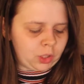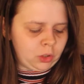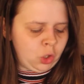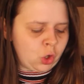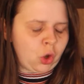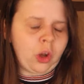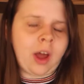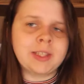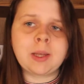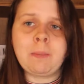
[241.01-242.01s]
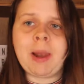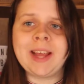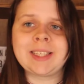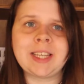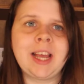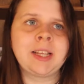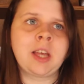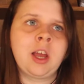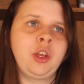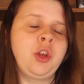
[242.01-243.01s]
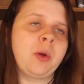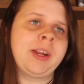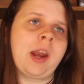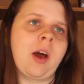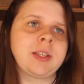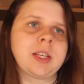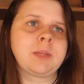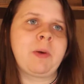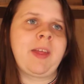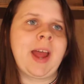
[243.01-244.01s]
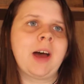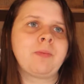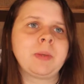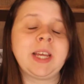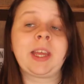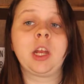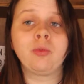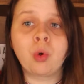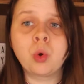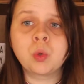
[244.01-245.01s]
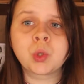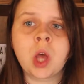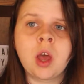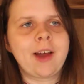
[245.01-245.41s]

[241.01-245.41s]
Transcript: look online. Some places you don't need a license, but they have particular rules,